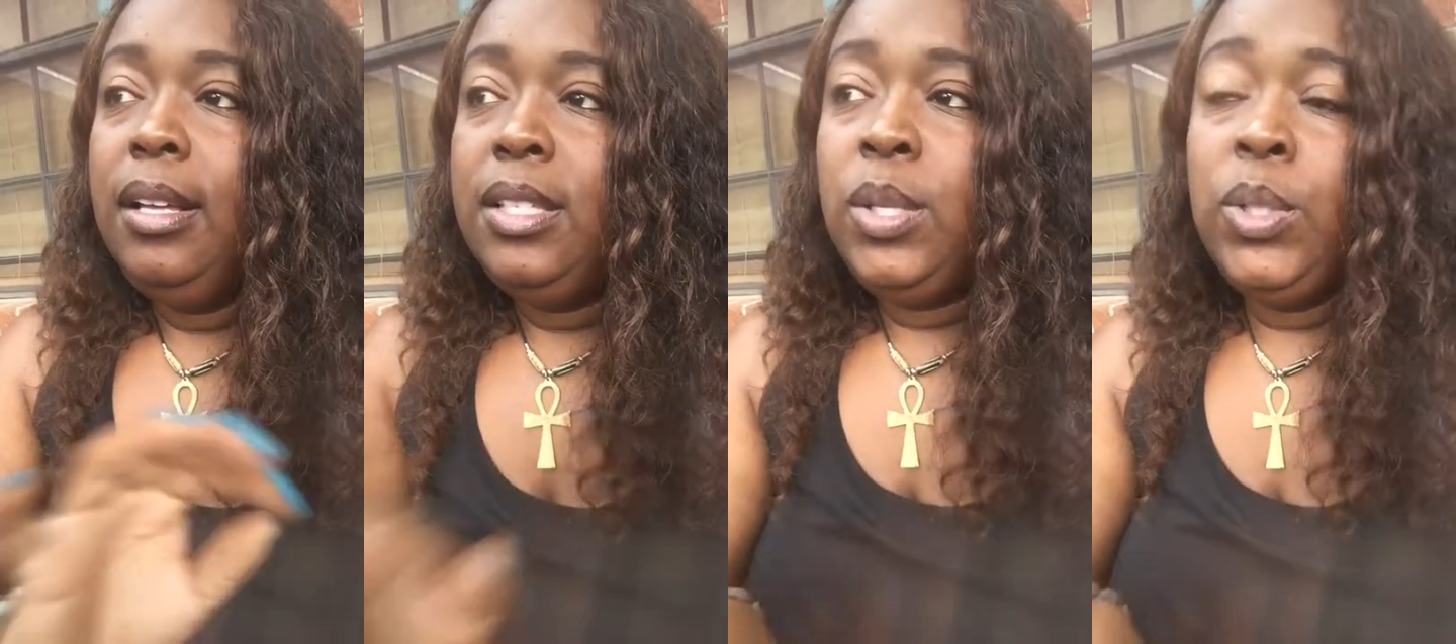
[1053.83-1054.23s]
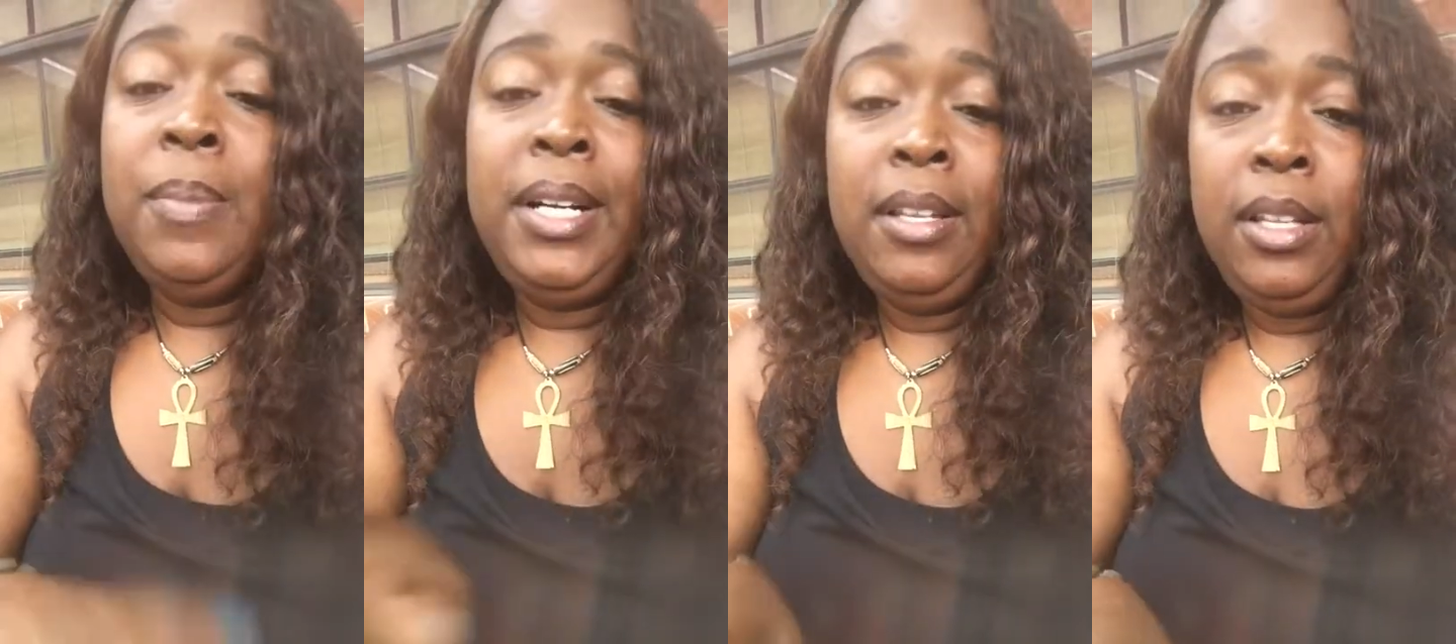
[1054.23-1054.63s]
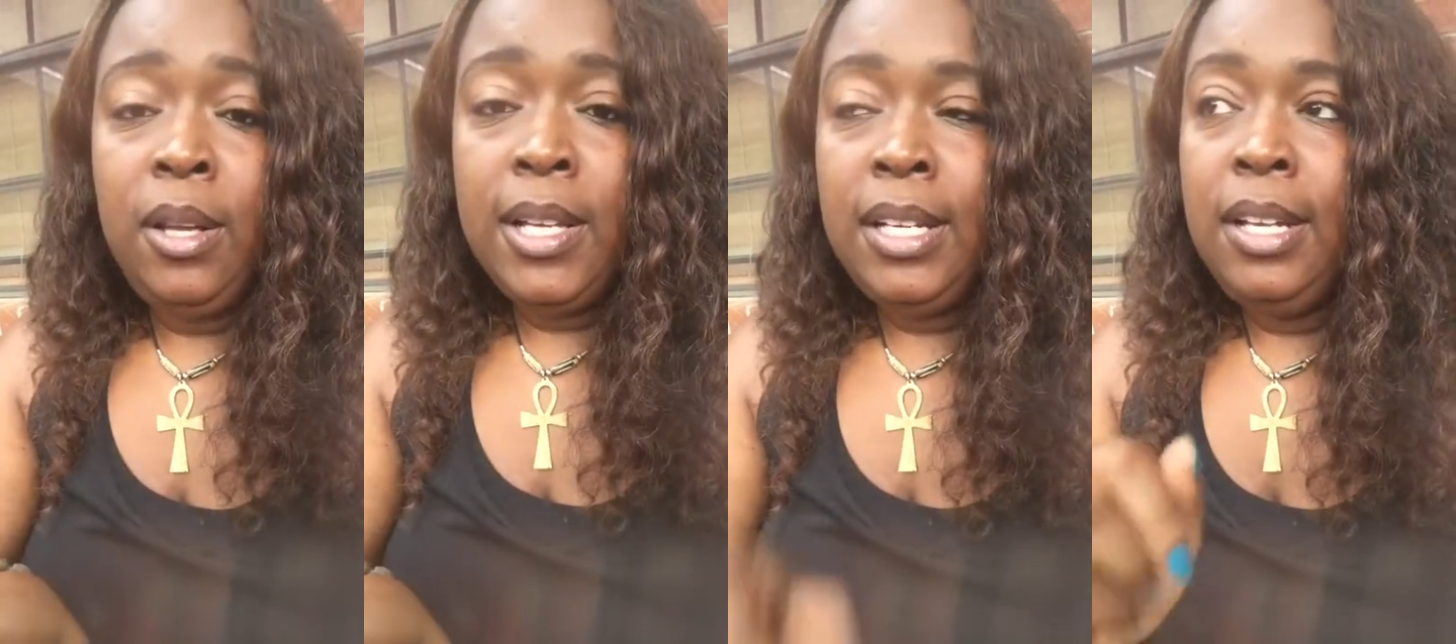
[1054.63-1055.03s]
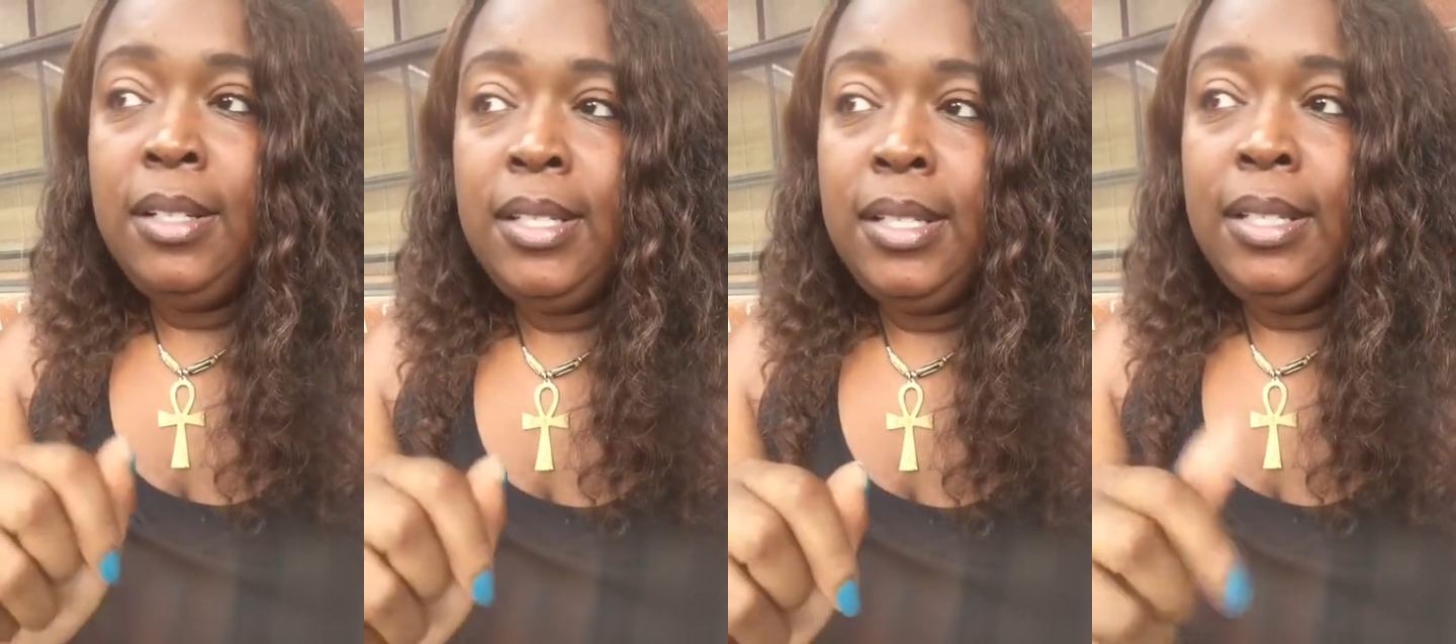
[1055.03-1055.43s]
So some of the other laws I get
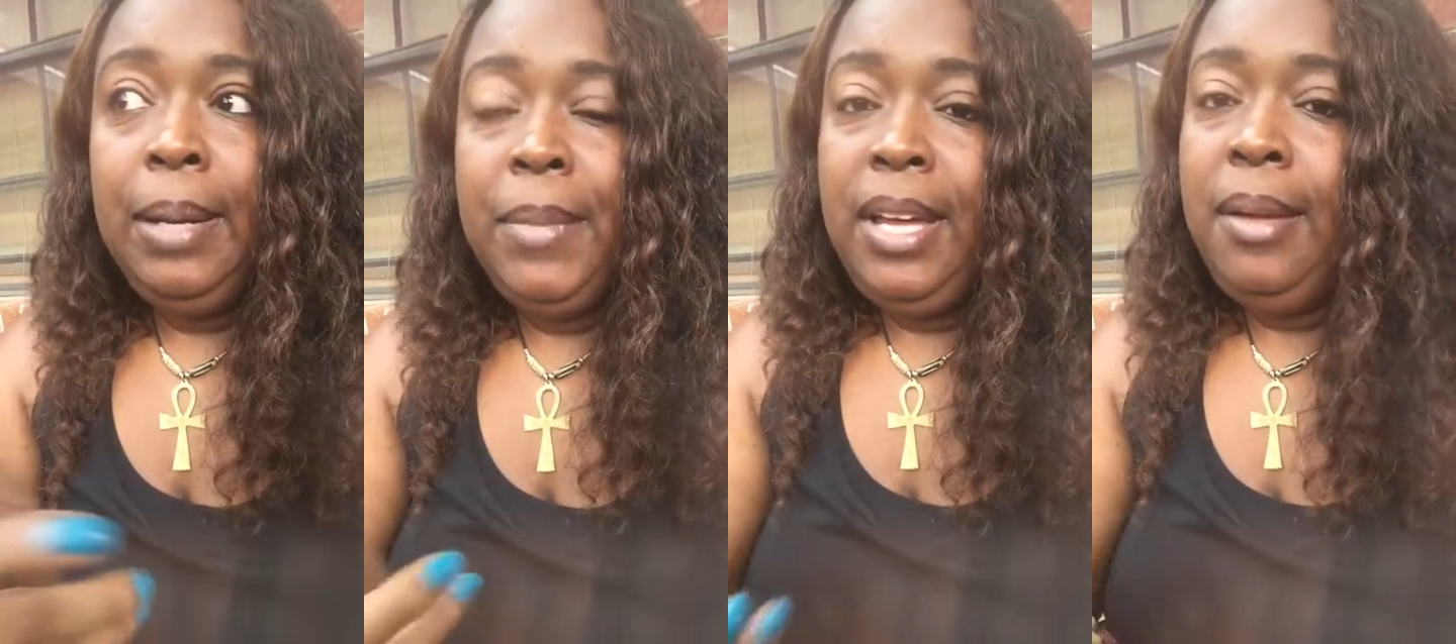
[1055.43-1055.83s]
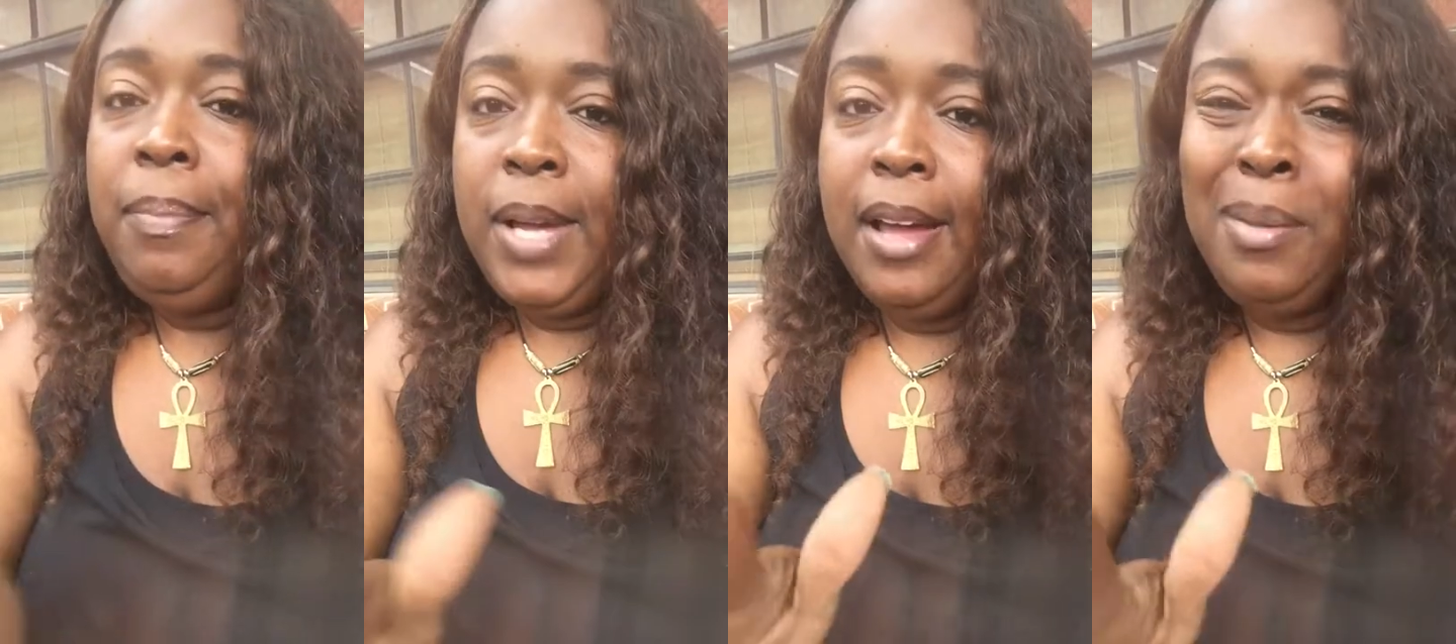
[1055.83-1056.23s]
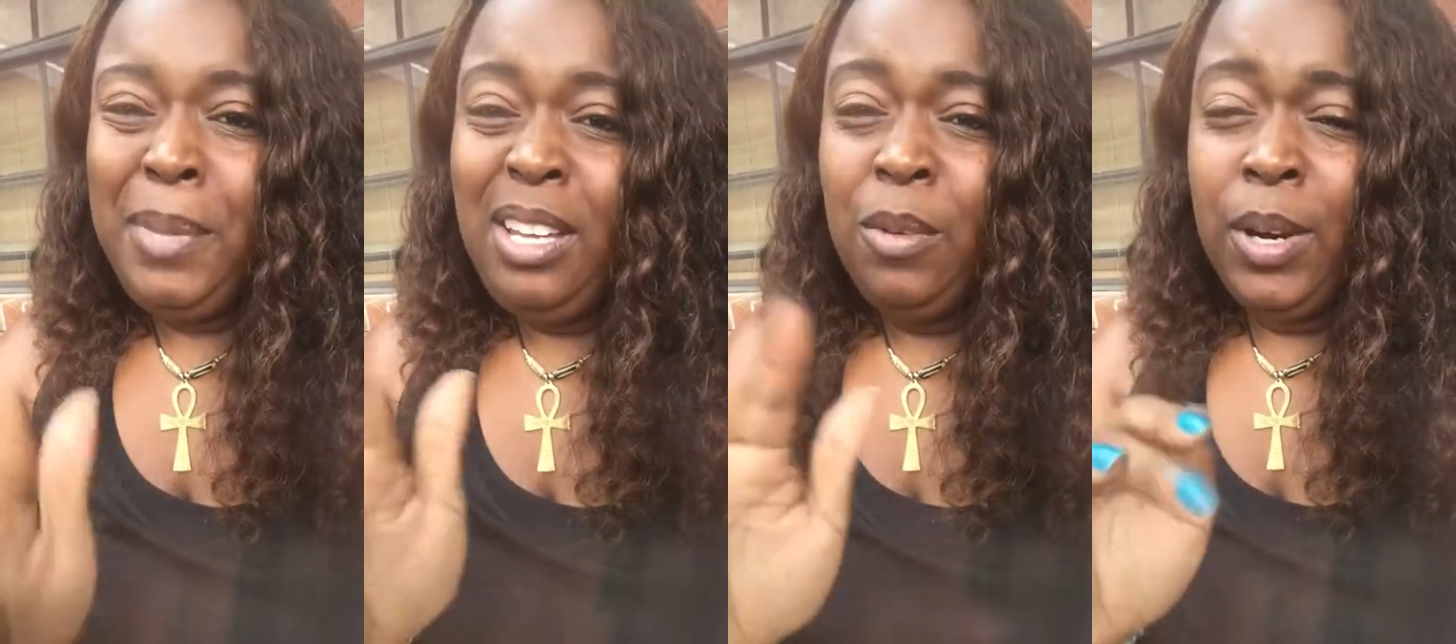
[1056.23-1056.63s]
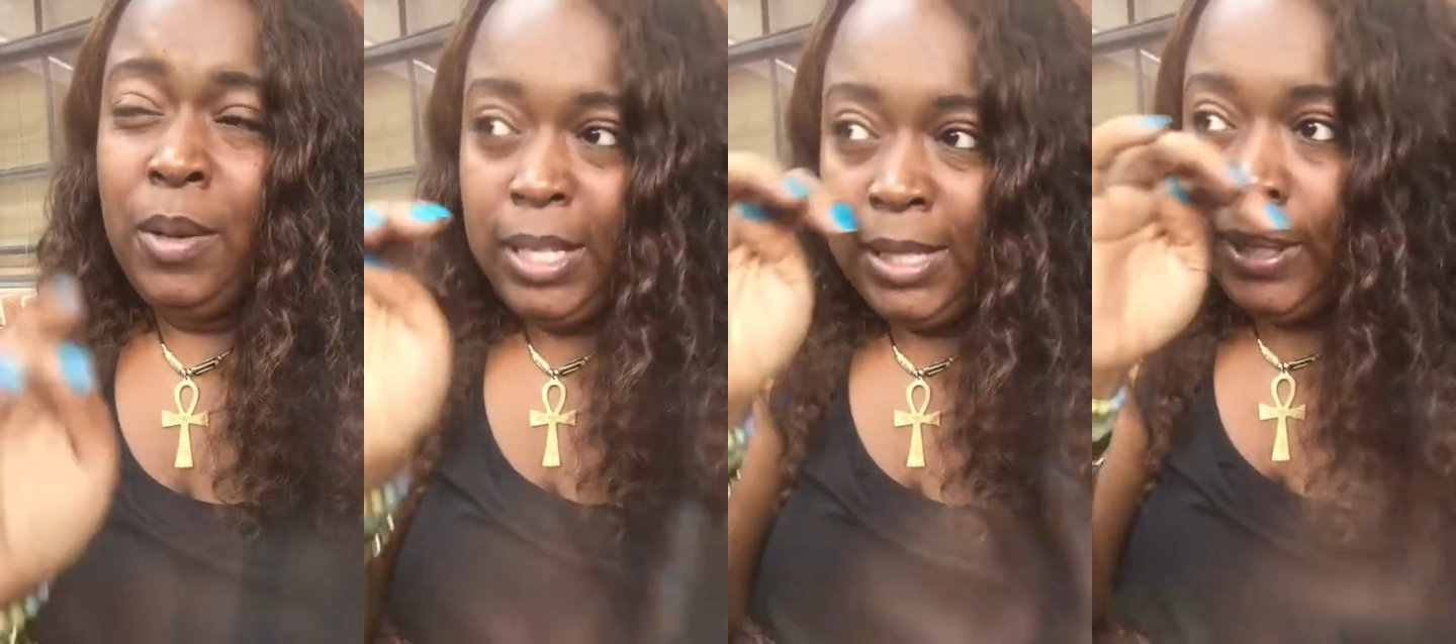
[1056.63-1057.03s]
into, they may kind of be
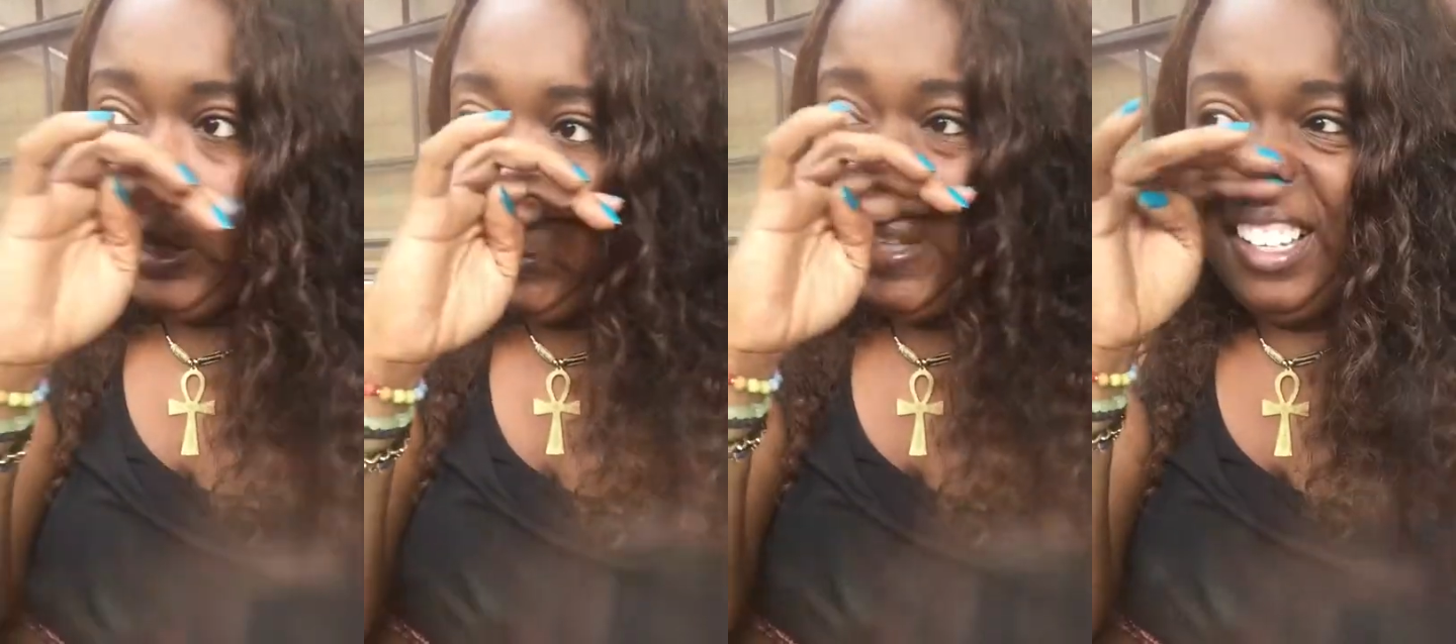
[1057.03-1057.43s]
around this length,